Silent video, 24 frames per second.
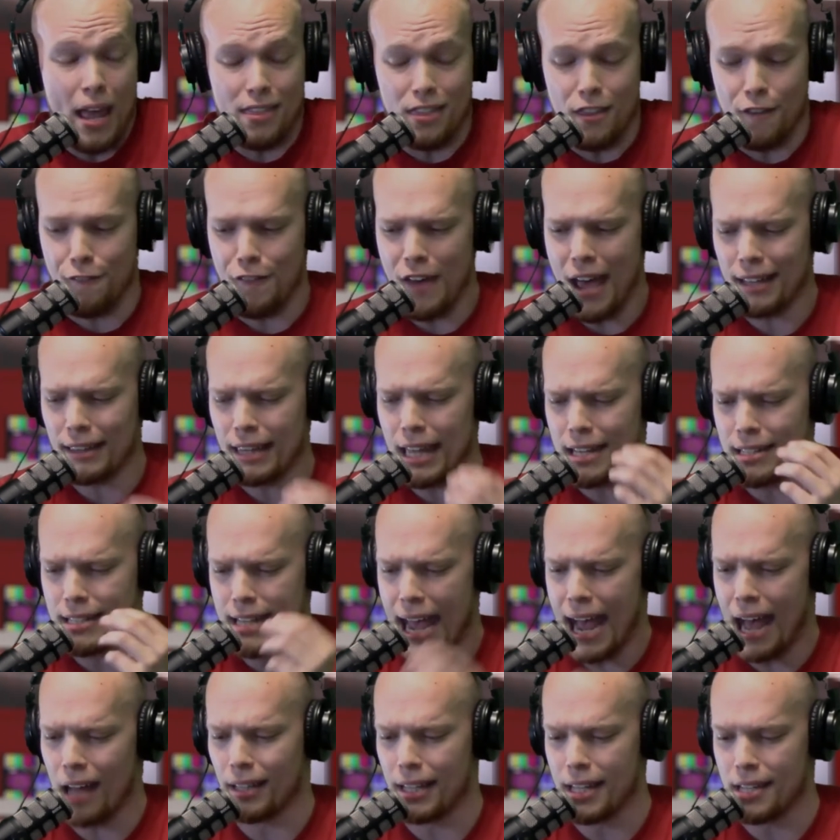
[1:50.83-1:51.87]
And the fact that
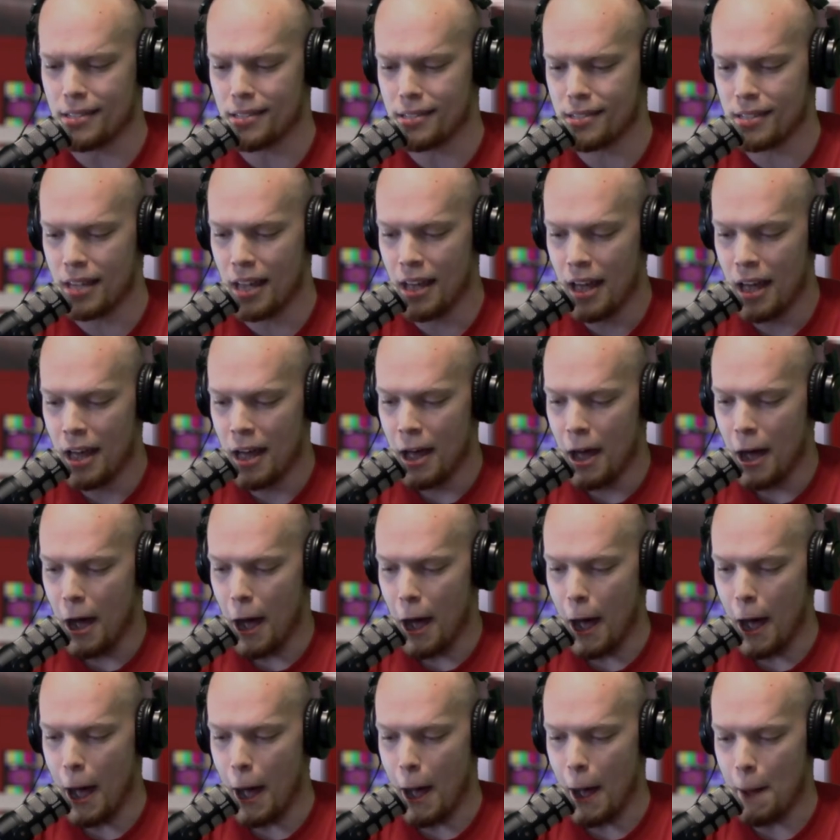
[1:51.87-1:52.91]
Dallas,
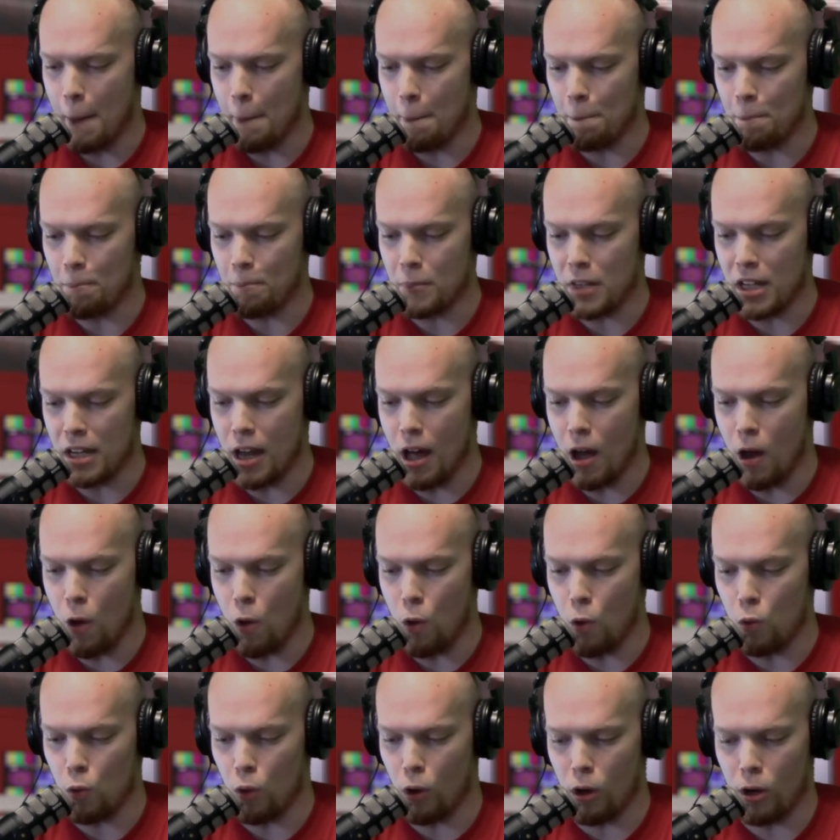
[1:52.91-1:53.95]
um, you
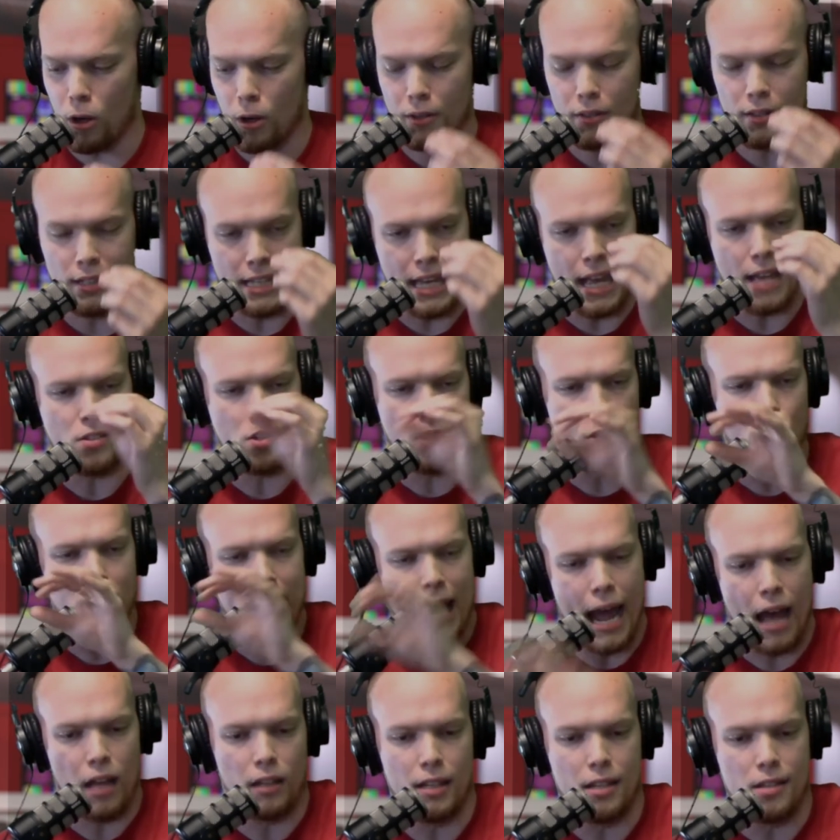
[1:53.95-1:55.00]
know, or yeah, so
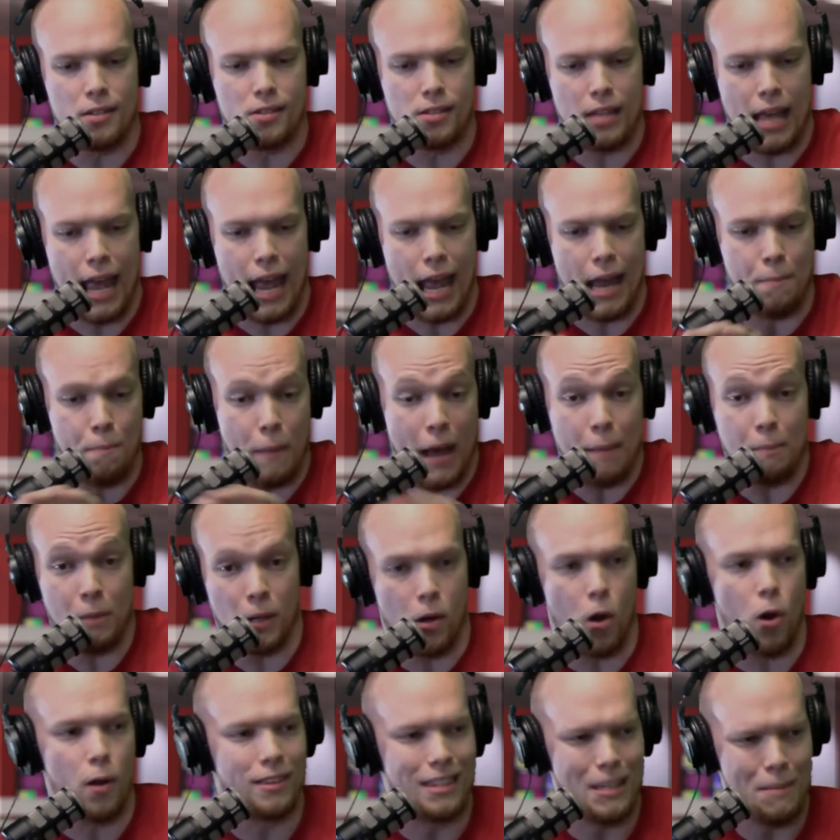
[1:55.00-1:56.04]
Dallas and Mike
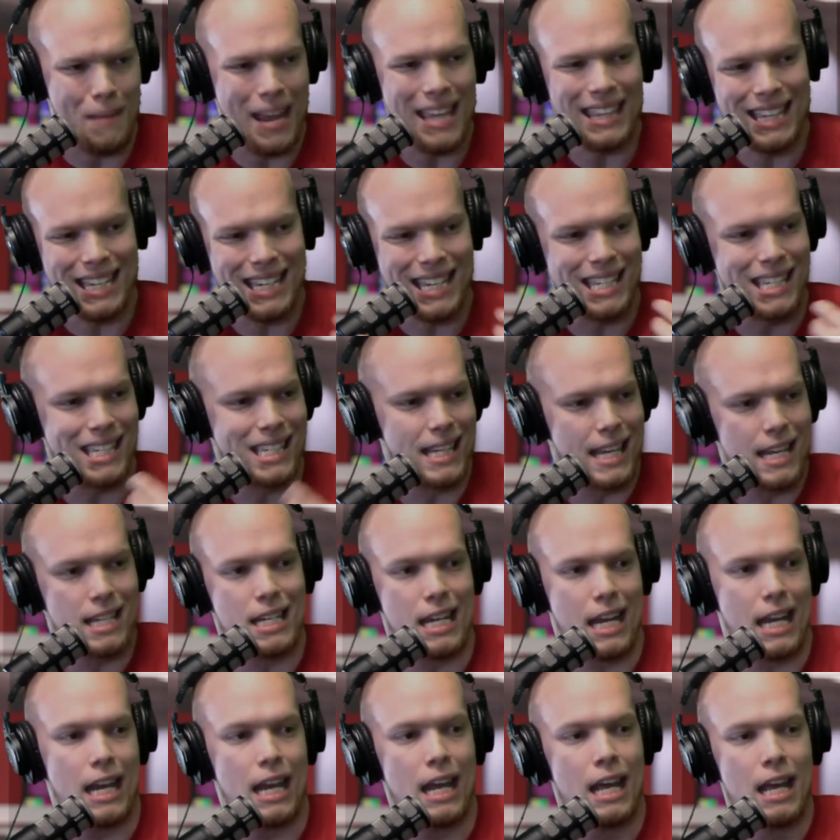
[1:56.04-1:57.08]
McCarthy made the
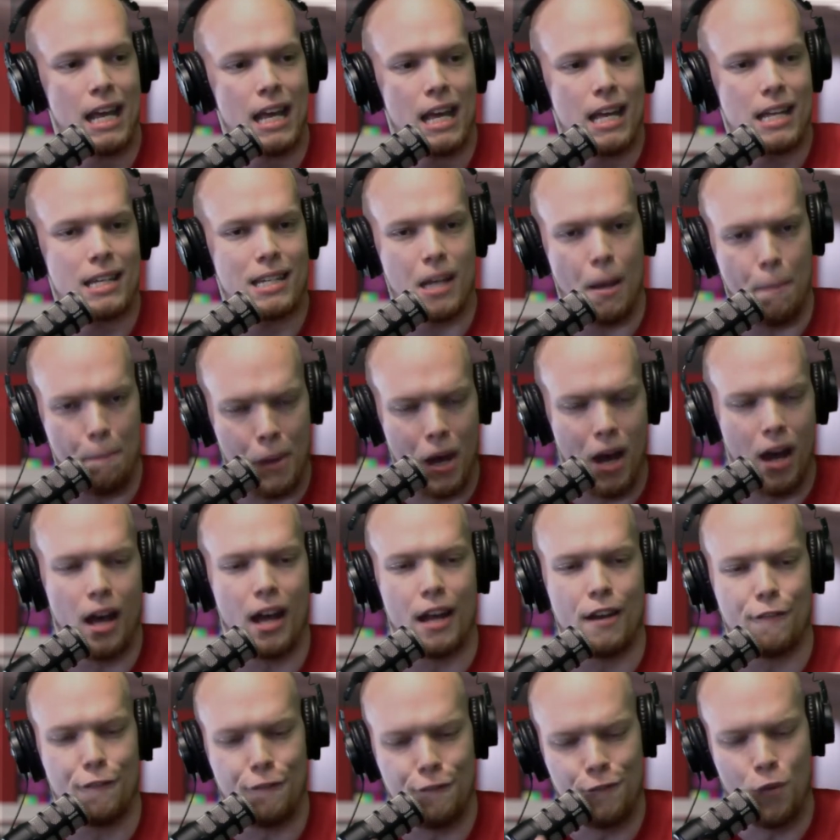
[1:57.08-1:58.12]
decision to
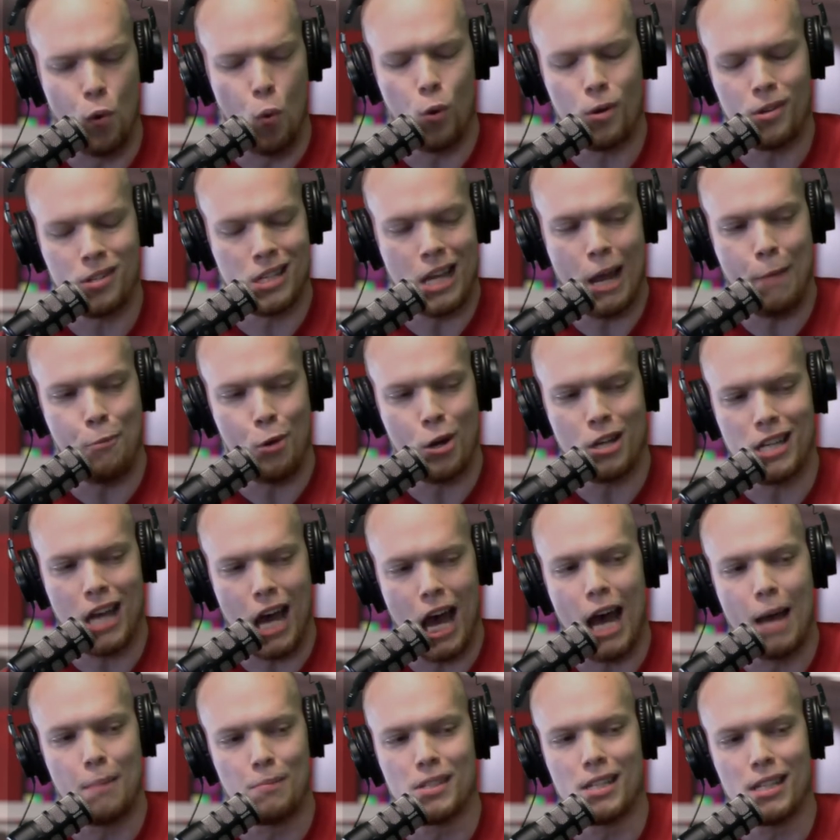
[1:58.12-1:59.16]
punt four separate
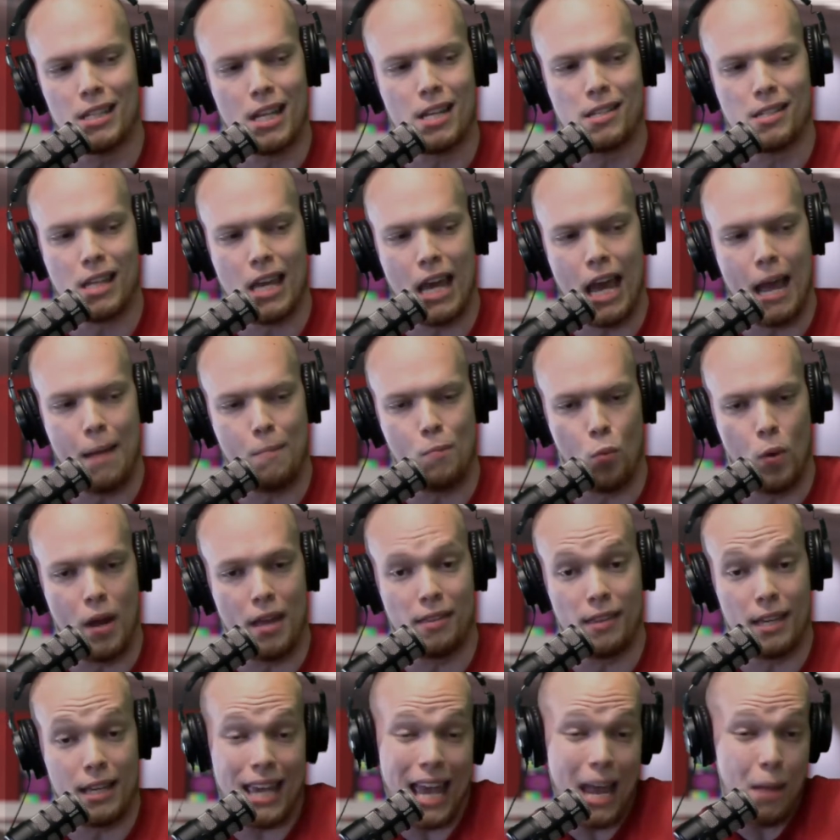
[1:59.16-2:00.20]
times in this game
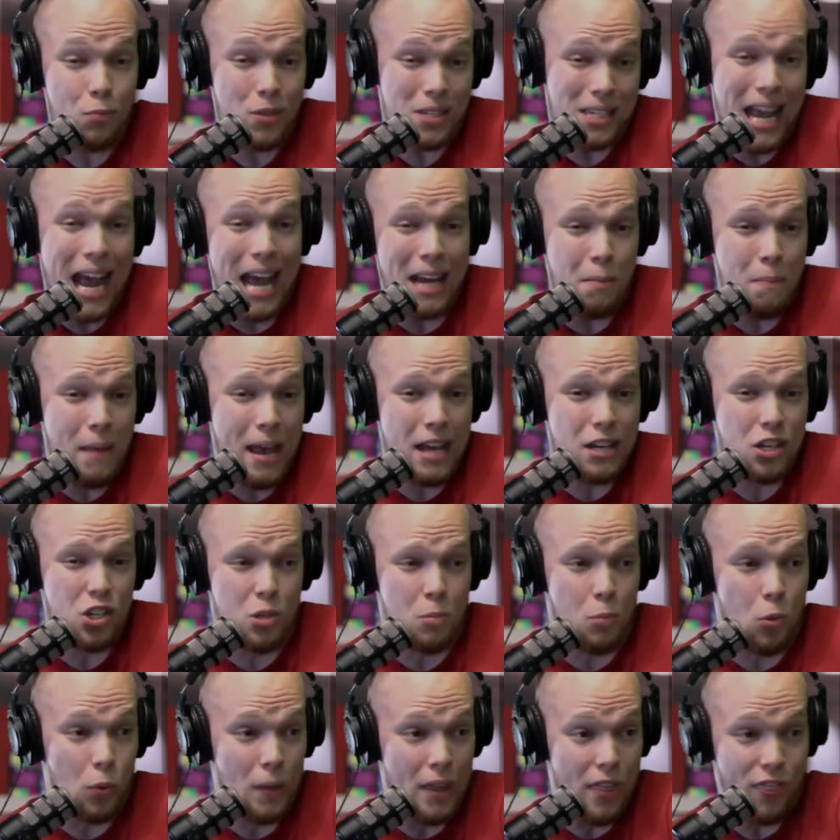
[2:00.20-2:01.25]
when the game was kind of
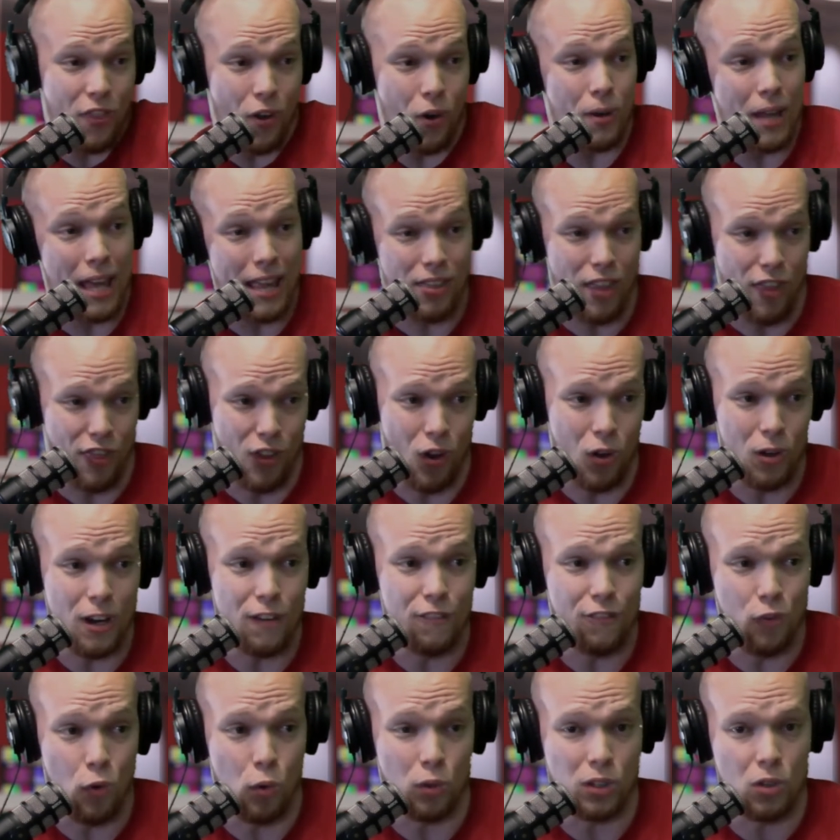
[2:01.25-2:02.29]
manageable in third in the third
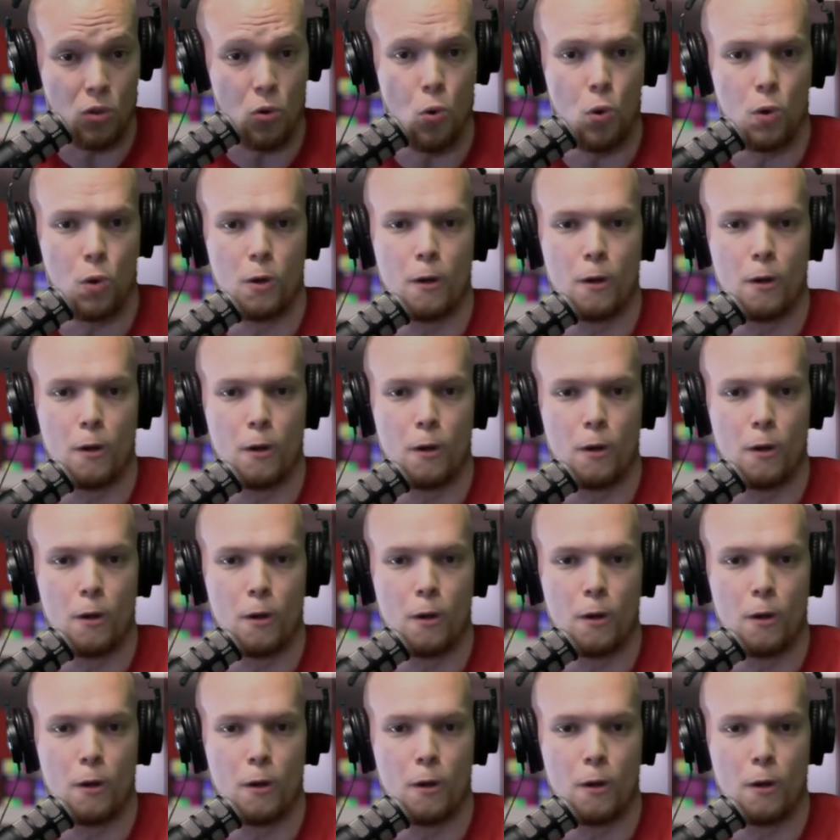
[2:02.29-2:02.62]
and fourth